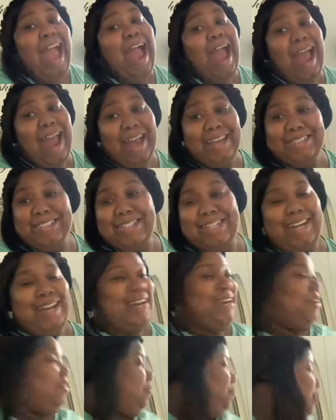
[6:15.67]
I said
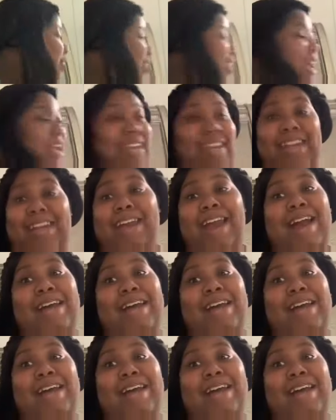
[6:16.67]
I didn't feel like it.